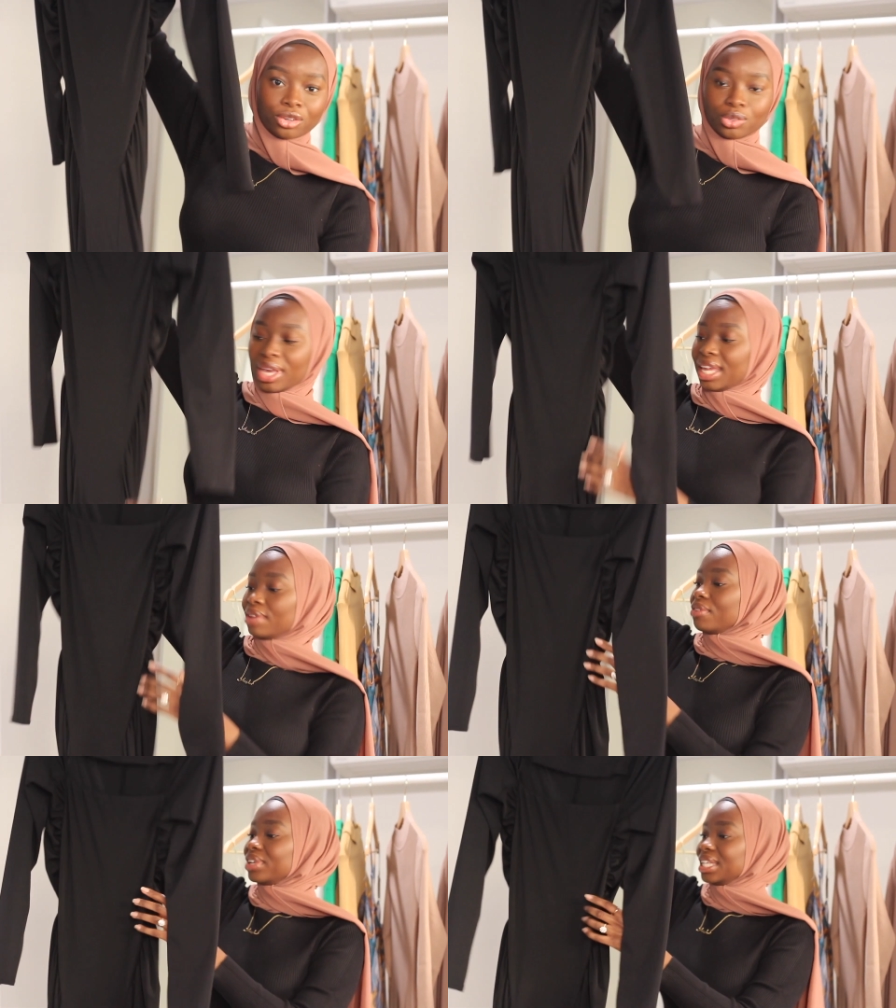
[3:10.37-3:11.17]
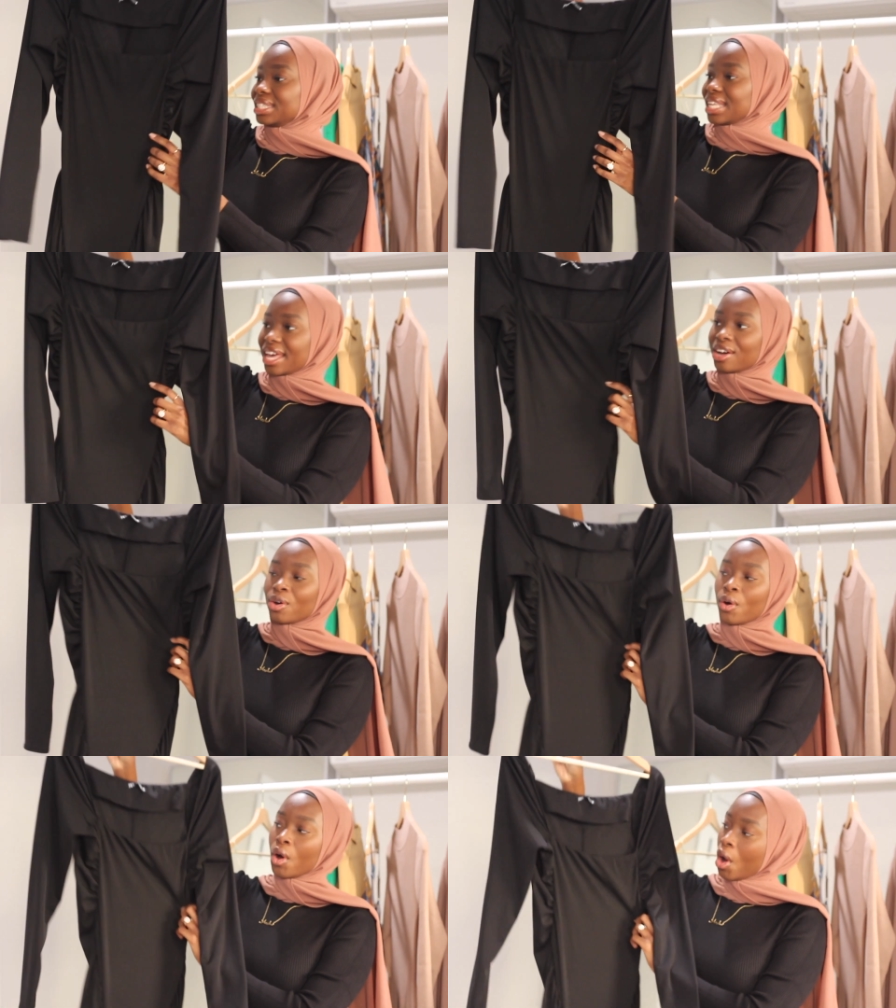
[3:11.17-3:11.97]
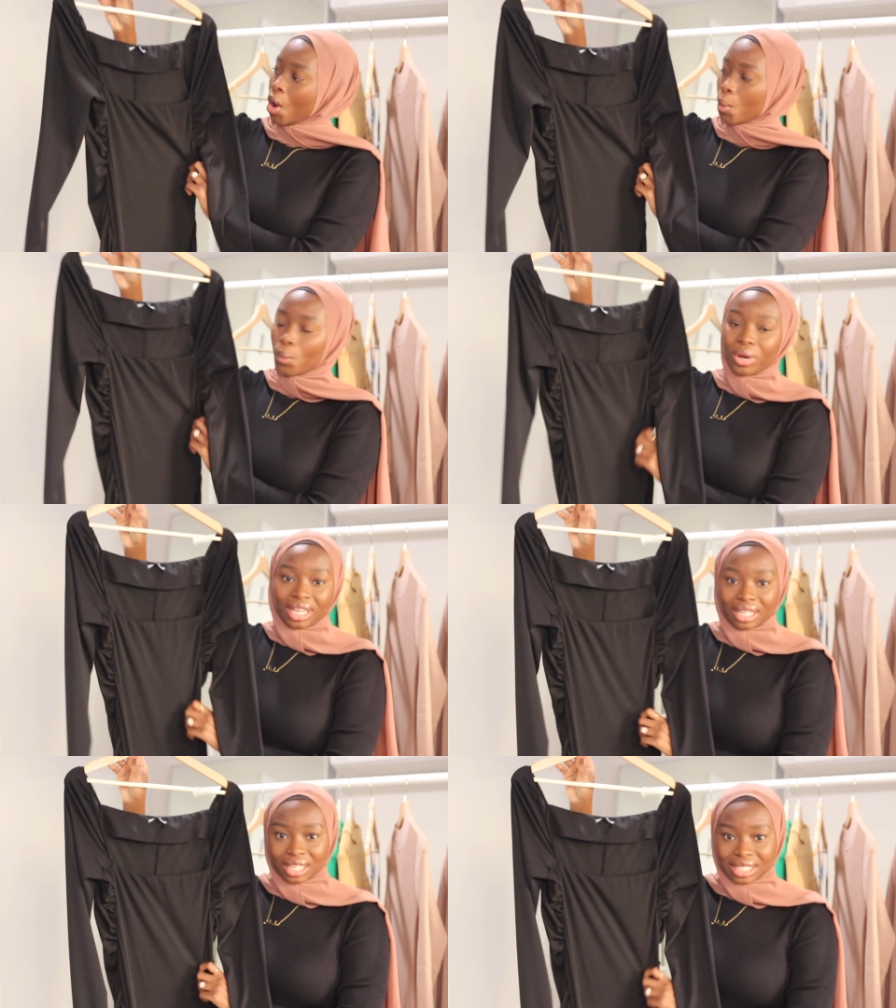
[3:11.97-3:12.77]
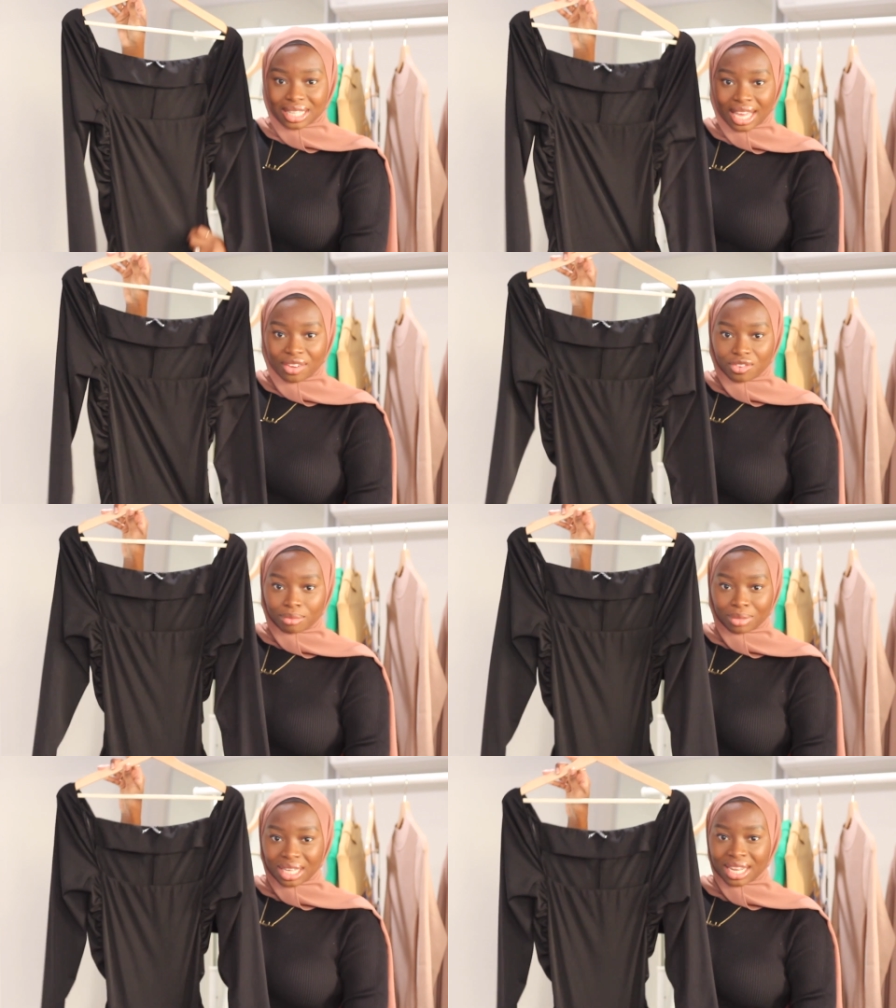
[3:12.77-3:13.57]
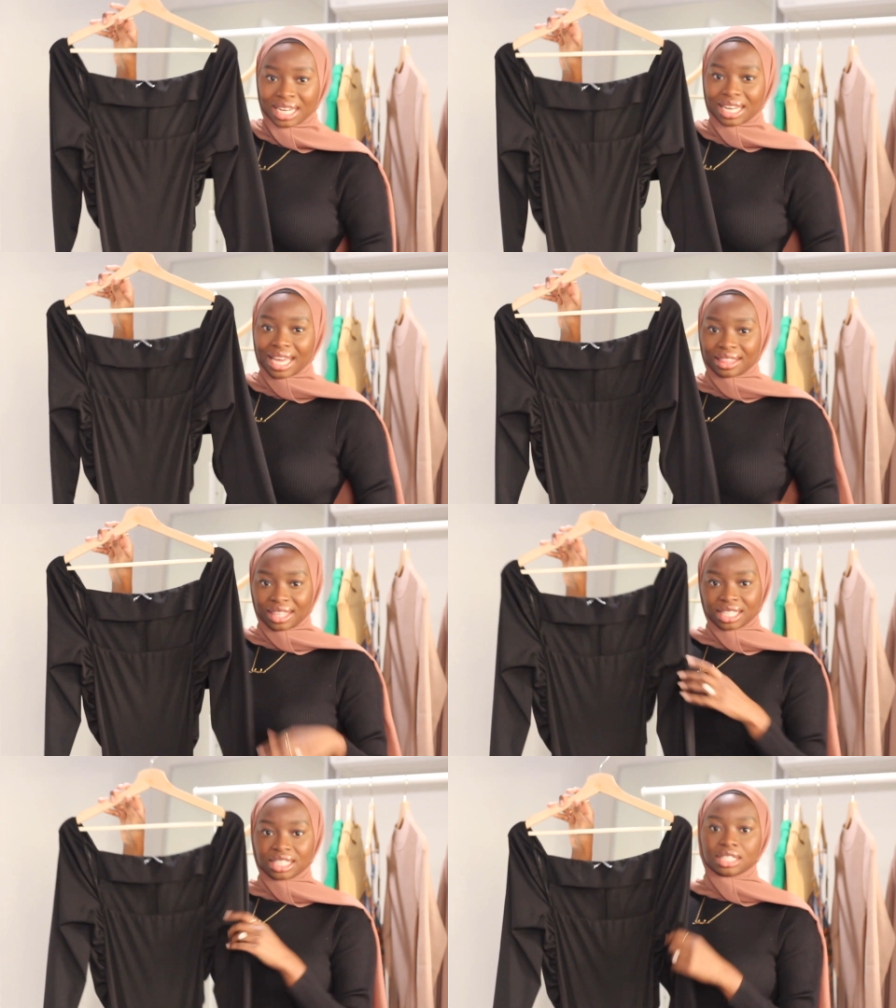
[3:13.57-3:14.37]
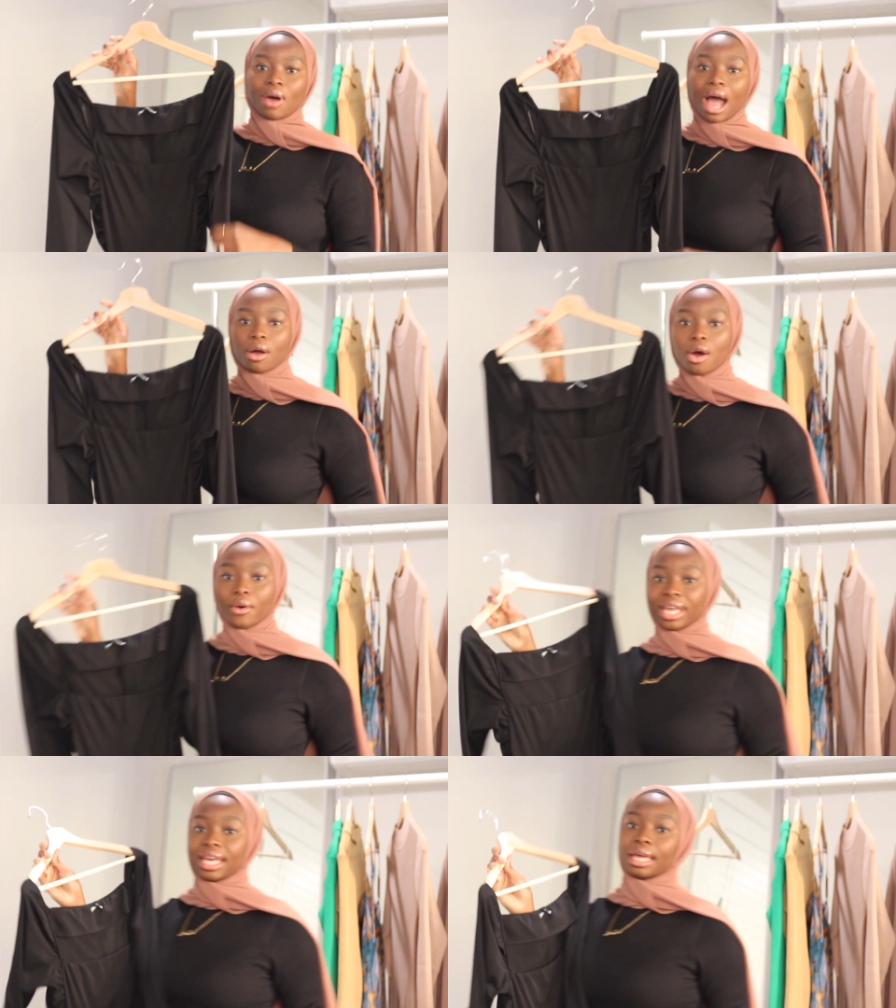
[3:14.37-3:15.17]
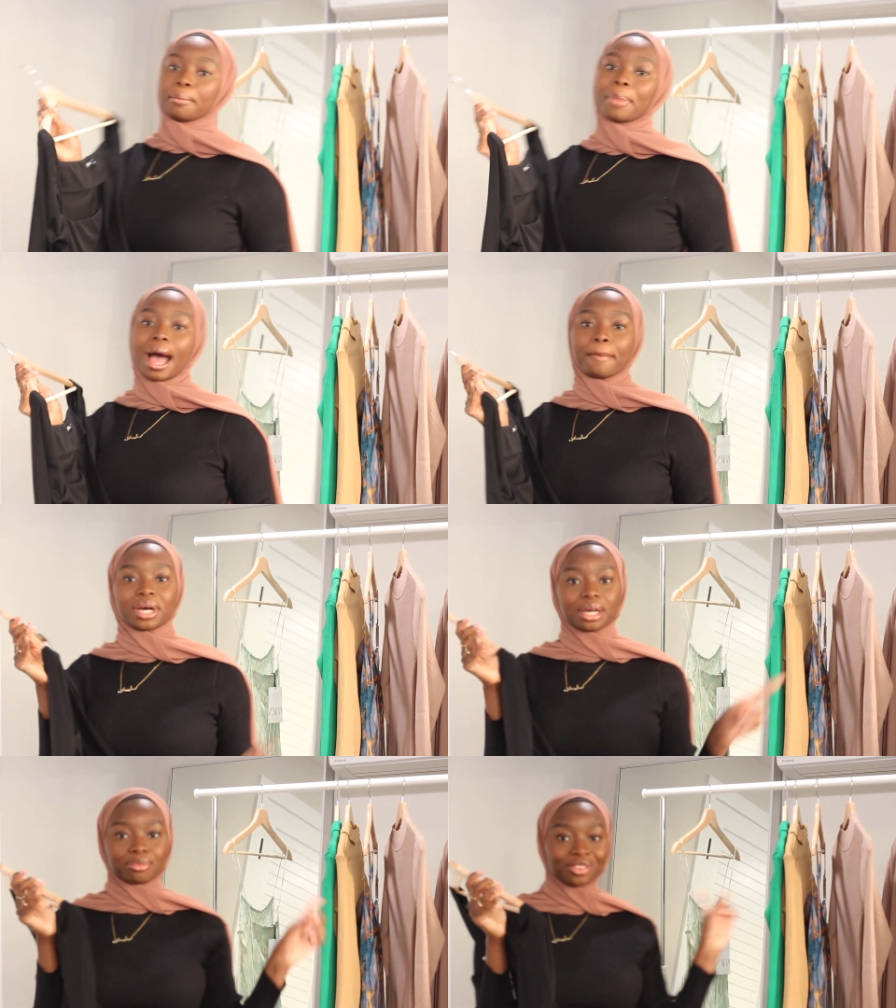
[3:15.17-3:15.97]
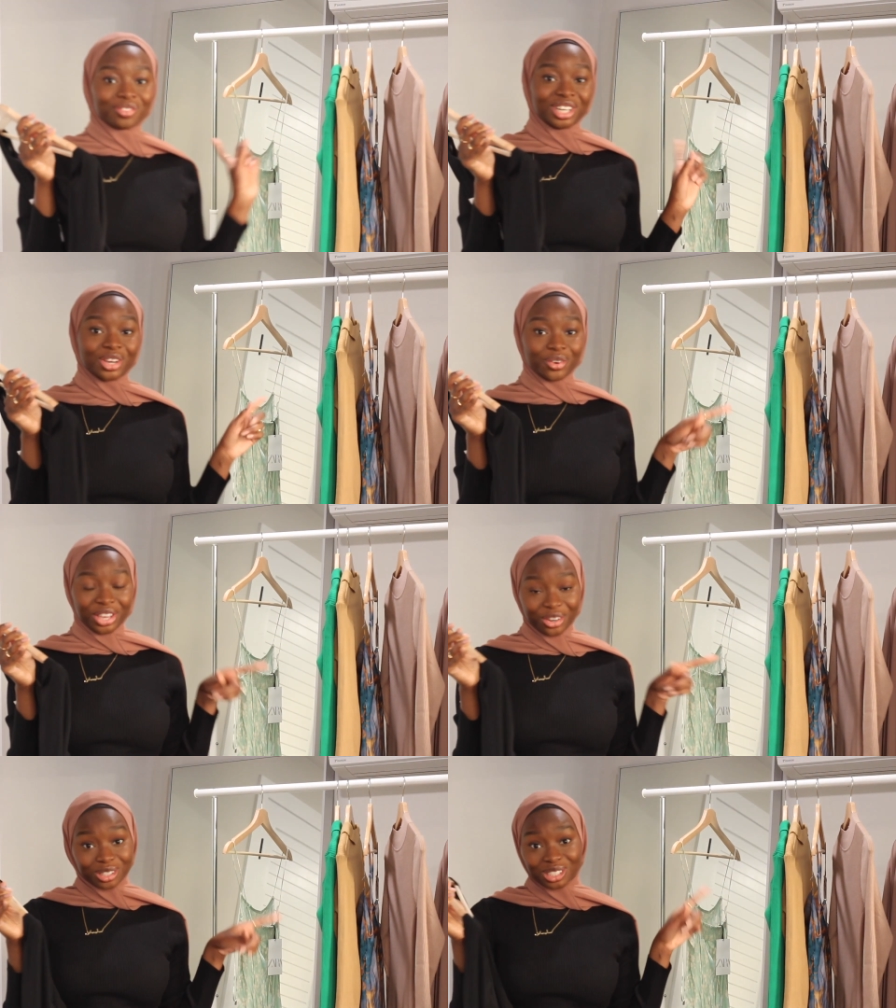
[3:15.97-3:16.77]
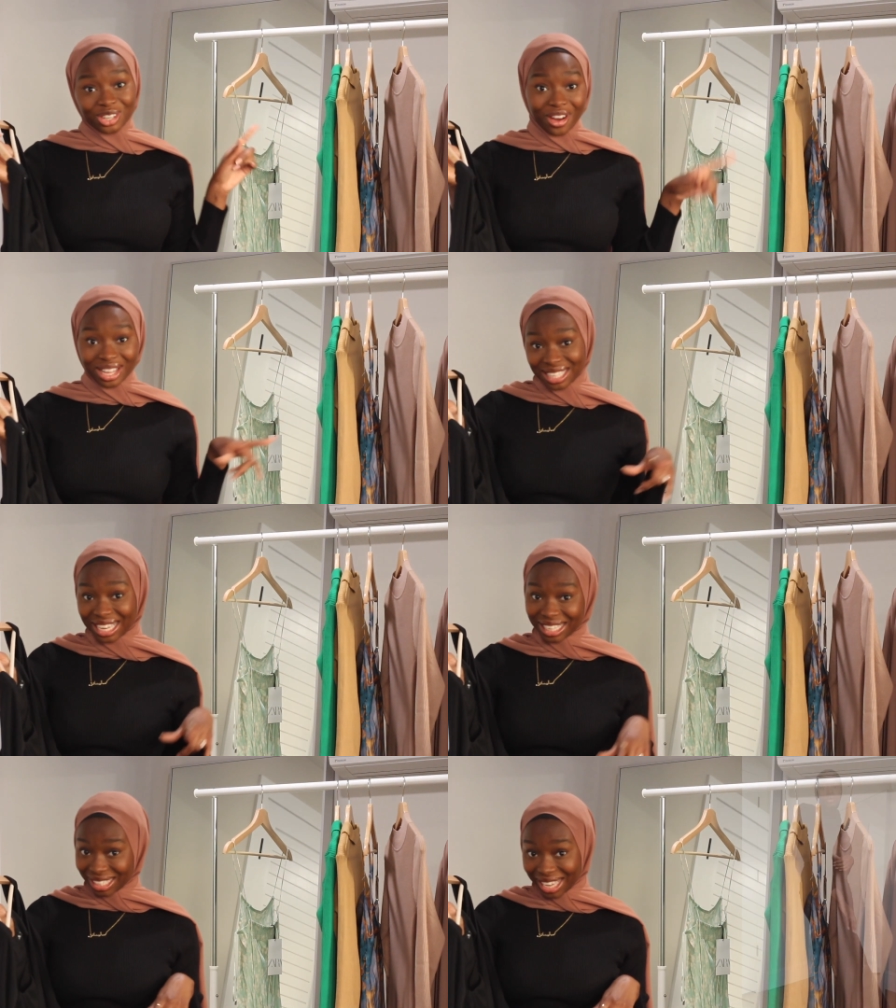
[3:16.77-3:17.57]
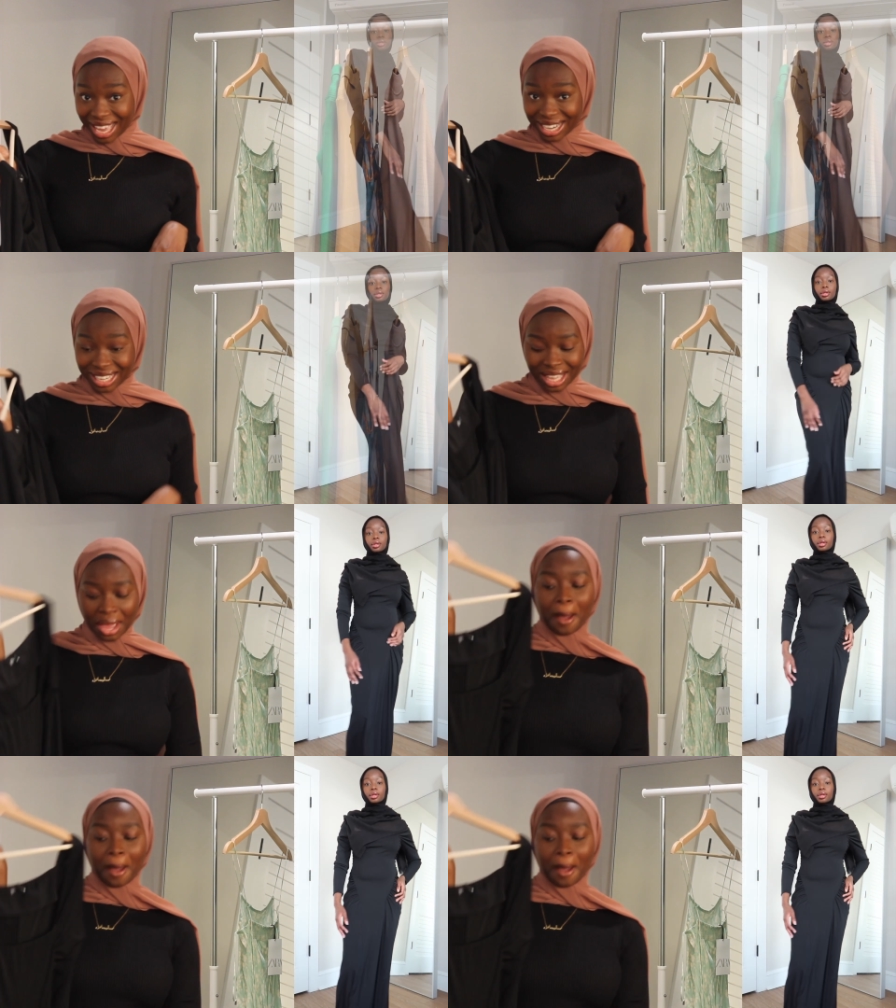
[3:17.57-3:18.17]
You can't even really tell what it looks like from looking at it like this. So I'll go ahead and pop up the video here so y'all can take a look at it.